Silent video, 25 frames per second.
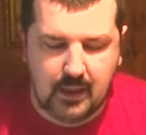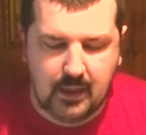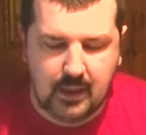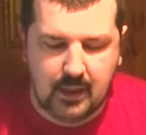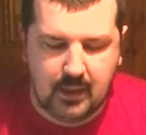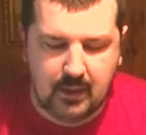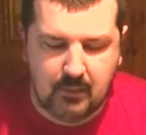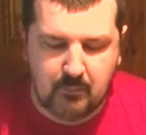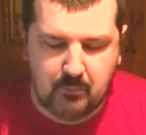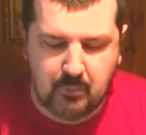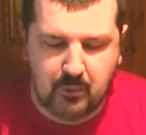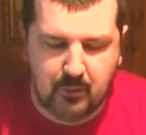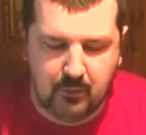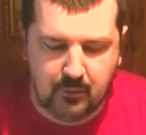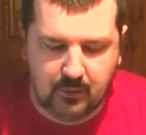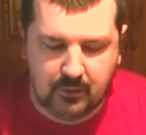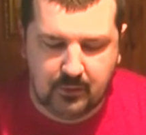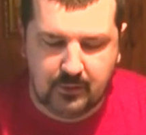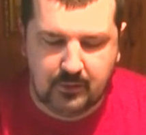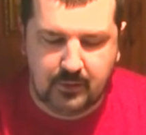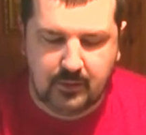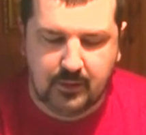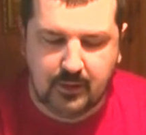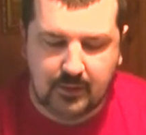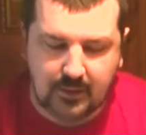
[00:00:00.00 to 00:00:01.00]
I
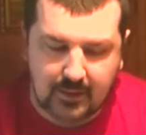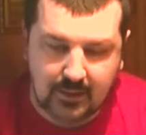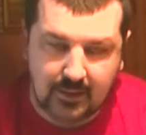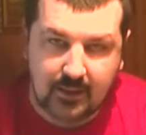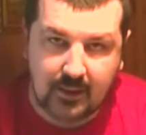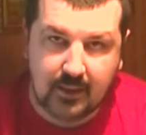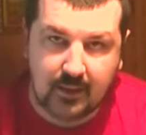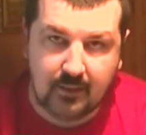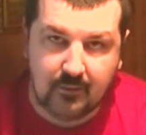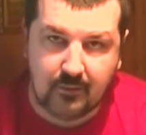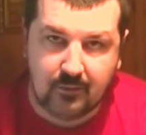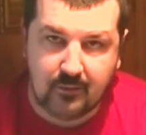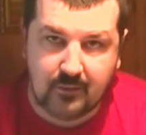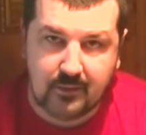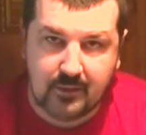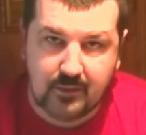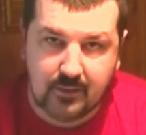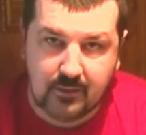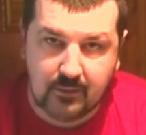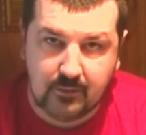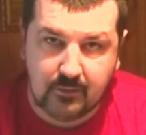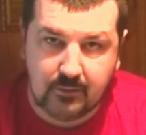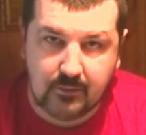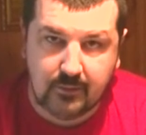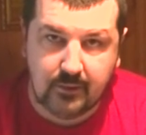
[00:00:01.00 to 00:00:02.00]
perked last
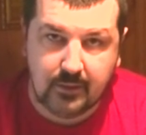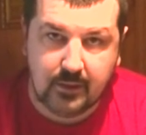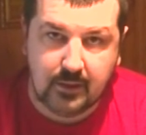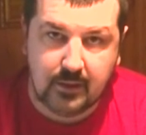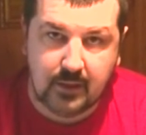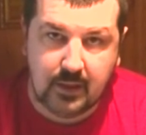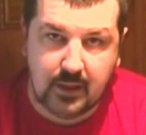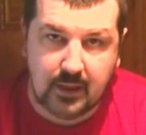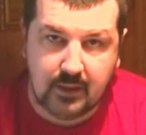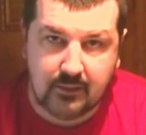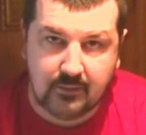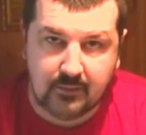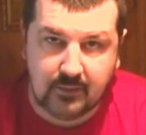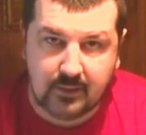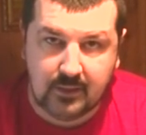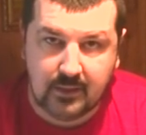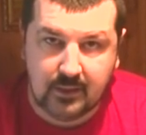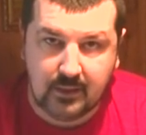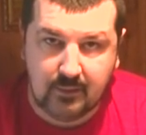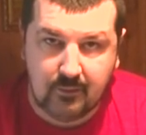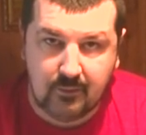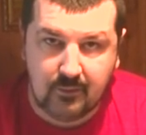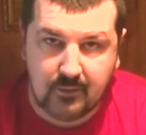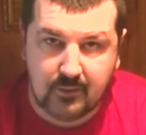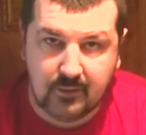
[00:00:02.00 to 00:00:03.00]
year at the
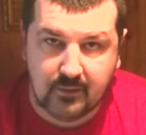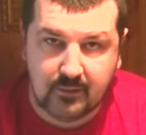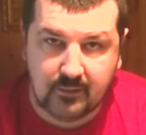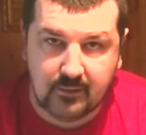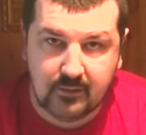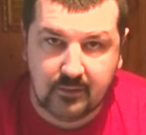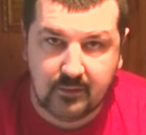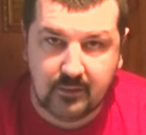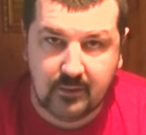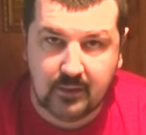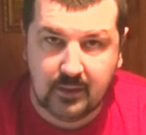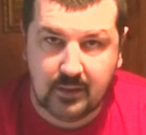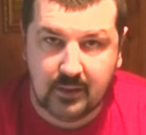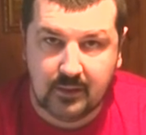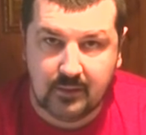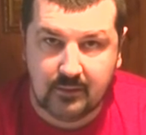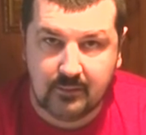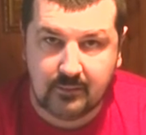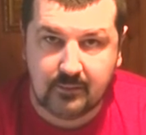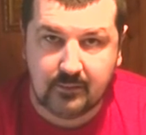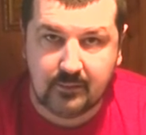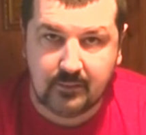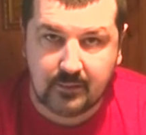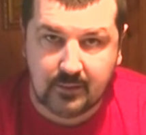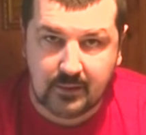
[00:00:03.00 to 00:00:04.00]
Kickstarter and
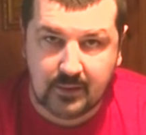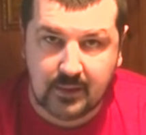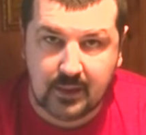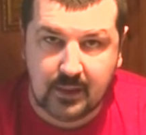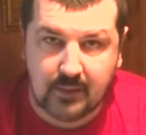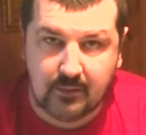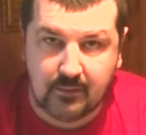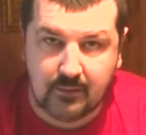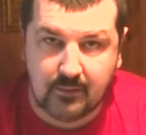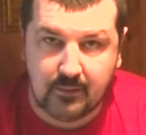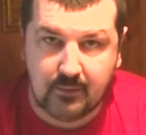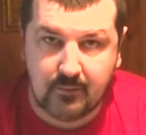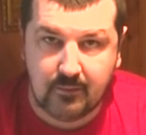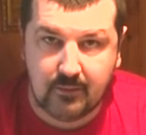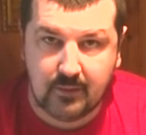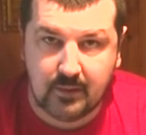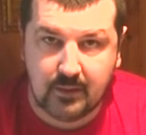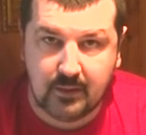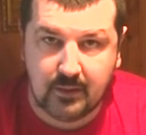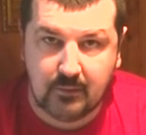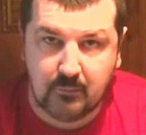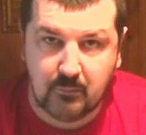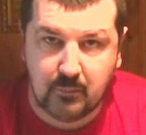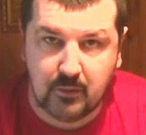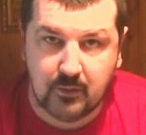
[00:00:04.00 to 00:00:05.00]
get this
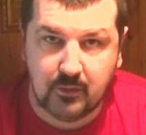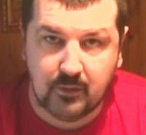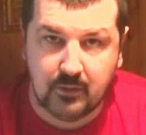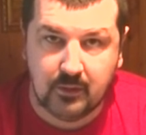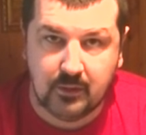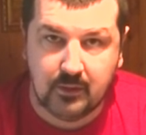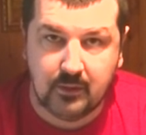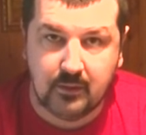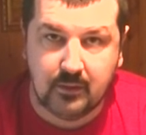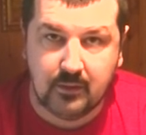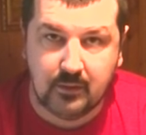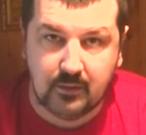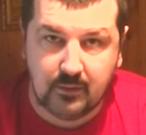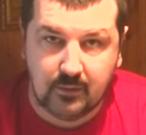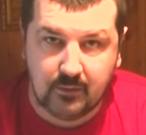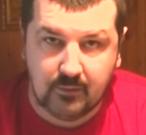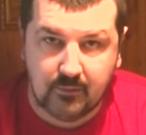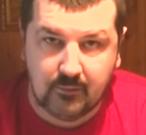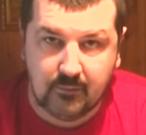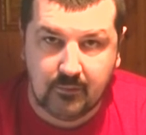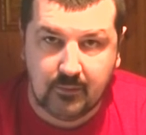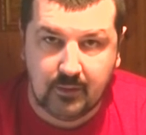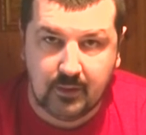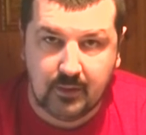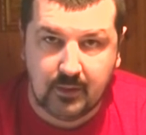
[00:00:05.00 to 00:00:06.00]
little boy
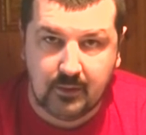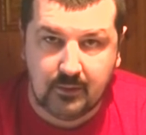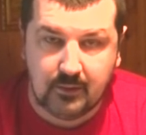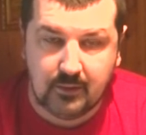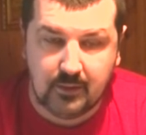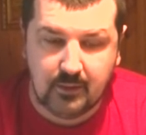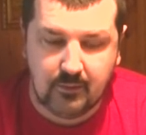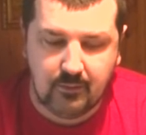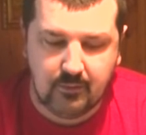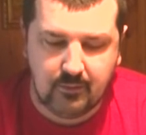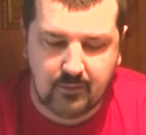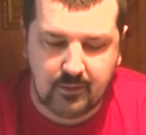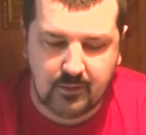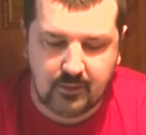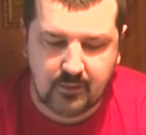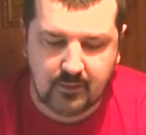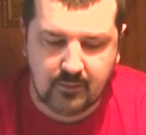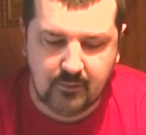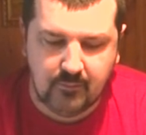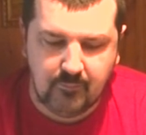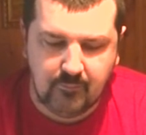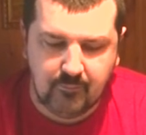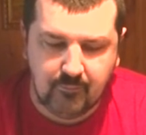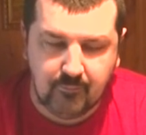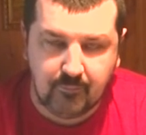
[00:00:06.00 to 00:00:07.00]
this year.
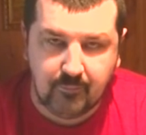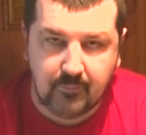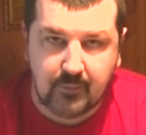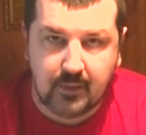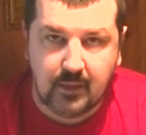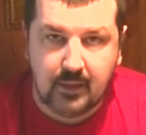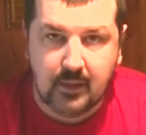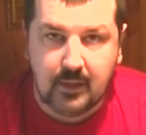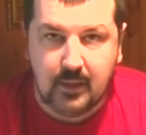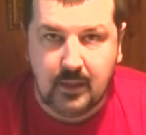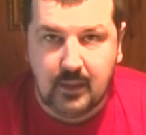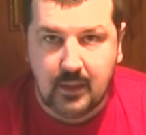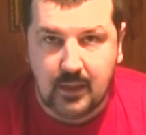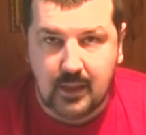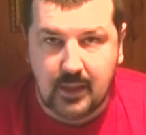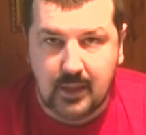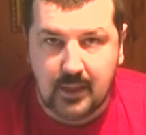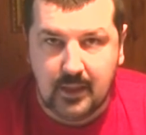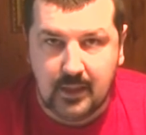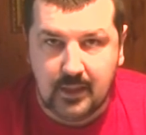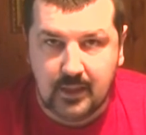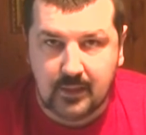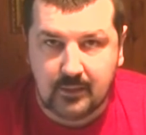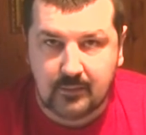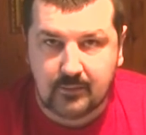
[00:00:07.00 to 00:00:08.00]

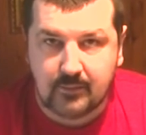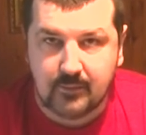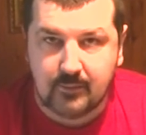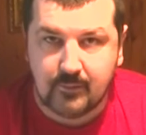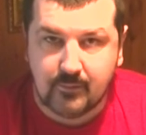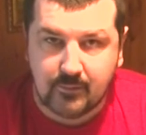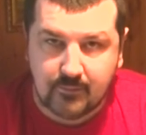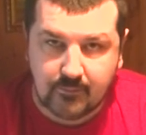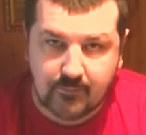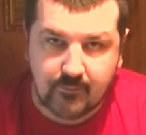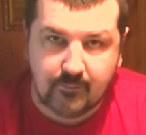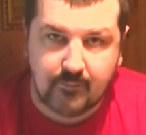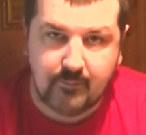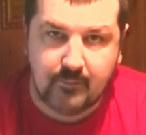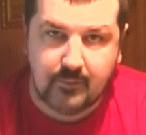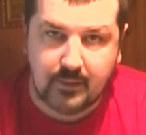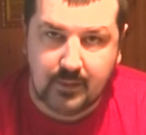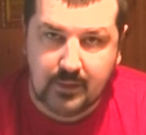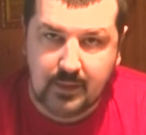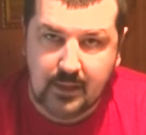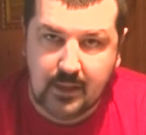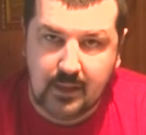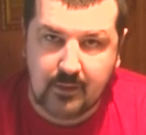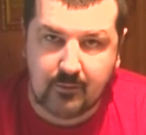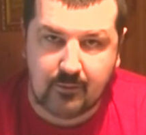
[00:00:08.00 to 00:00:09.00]
And
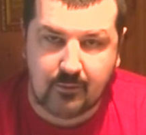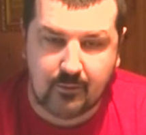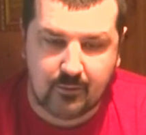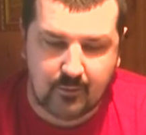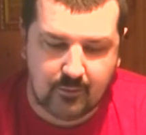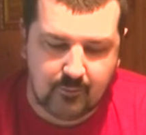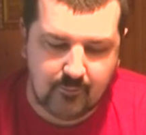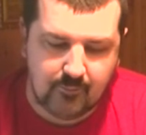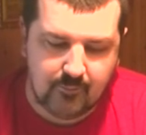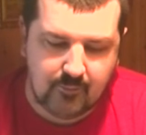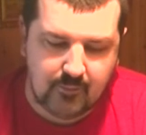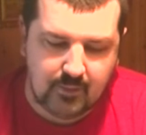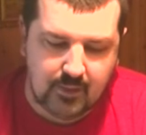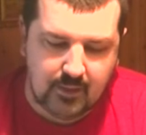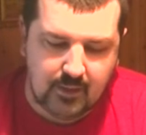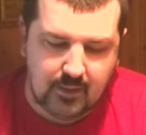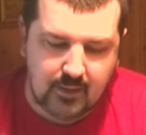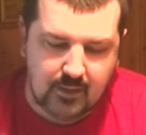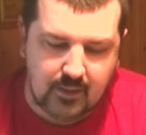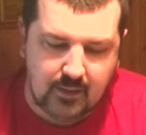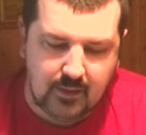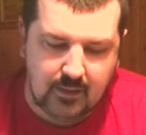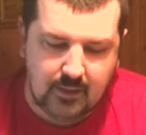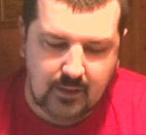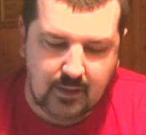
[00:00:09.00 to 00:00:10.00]
yes,
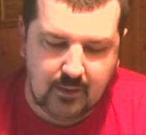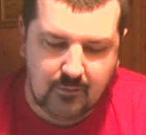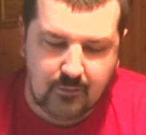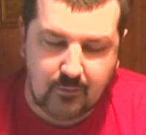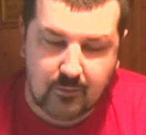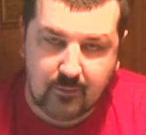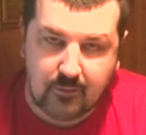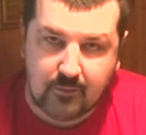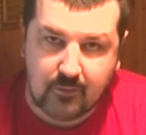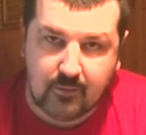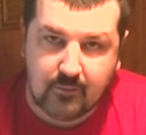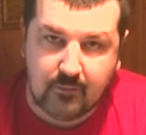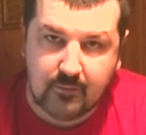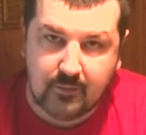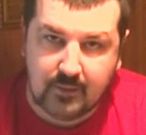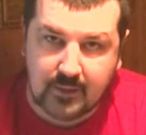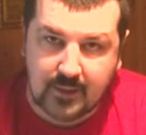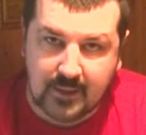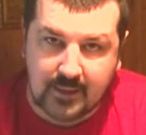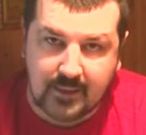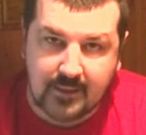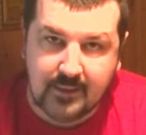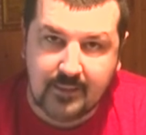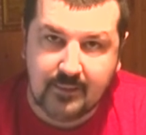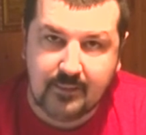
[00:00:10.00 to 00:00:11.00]
last
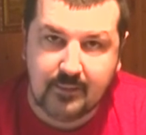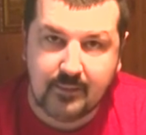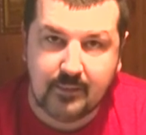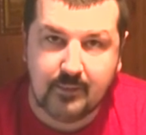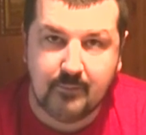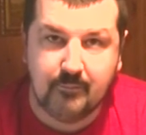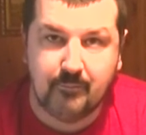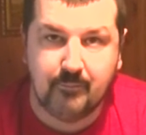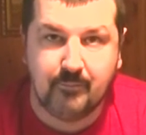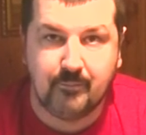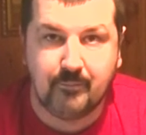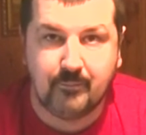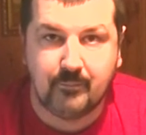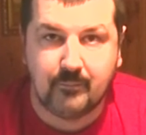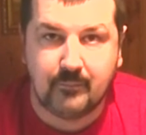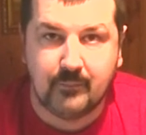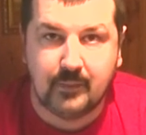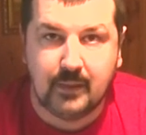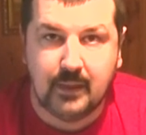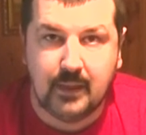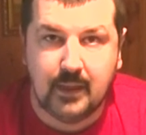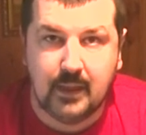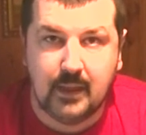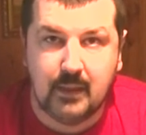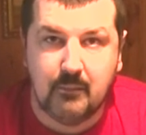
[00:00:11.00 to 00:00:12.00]
night
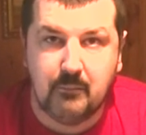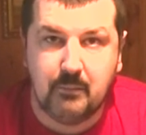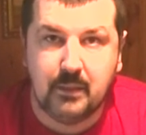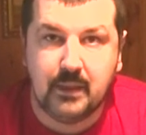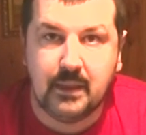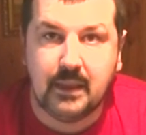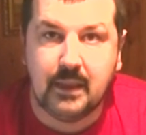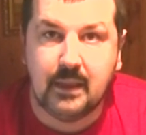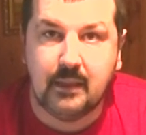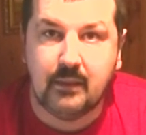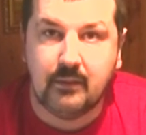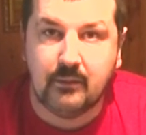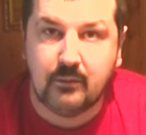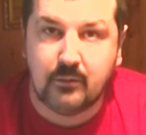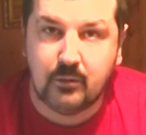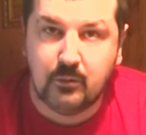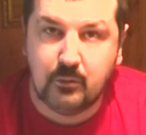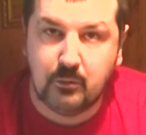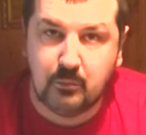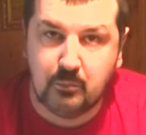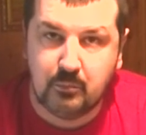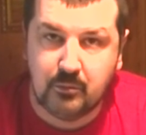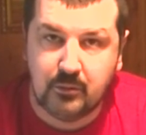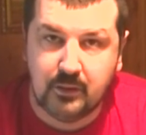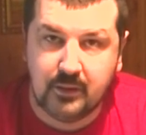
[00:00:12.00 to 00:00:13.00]
I began to
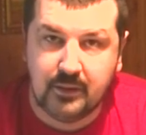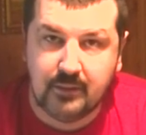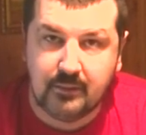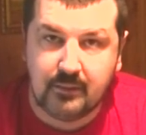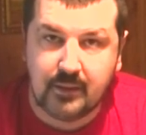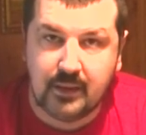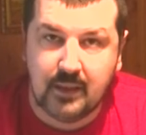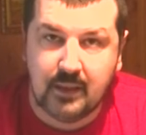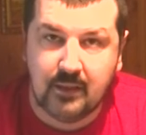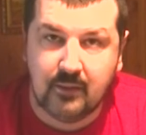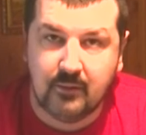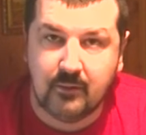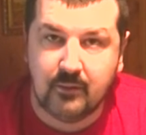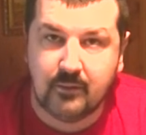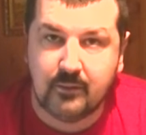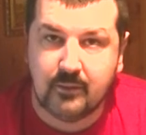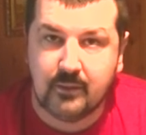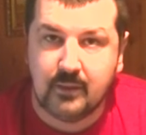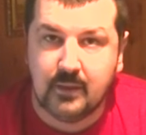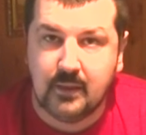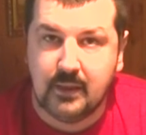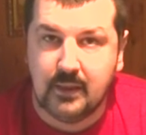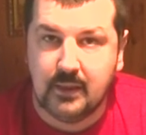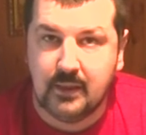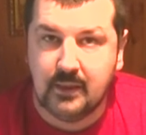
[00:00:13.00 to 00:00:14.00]
print out
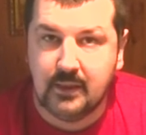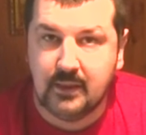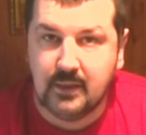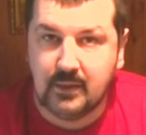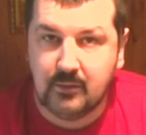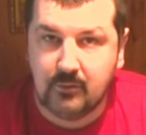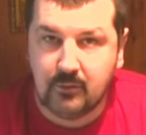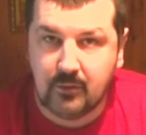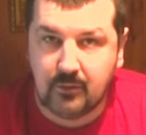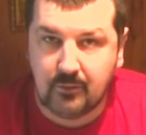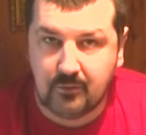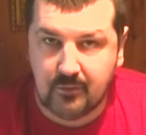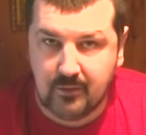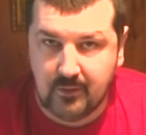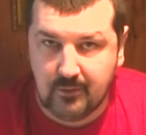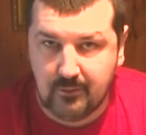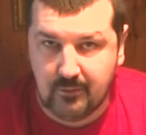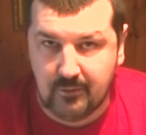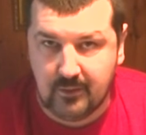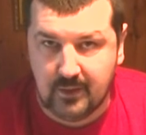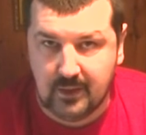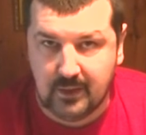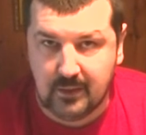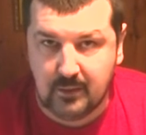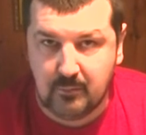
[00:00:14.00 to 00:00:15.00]
a USS
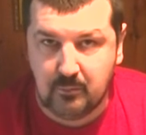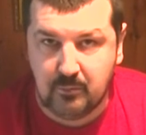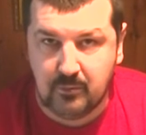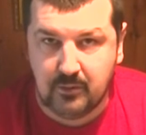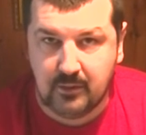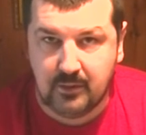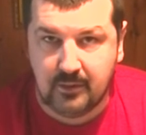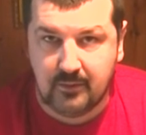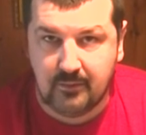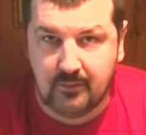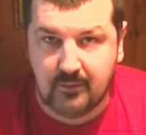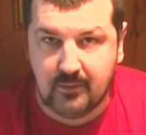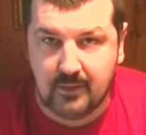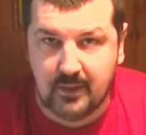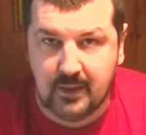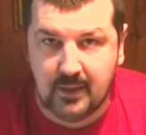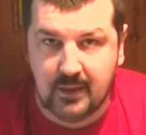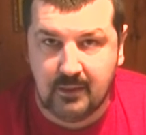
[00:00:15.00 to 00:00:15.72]
Enterprise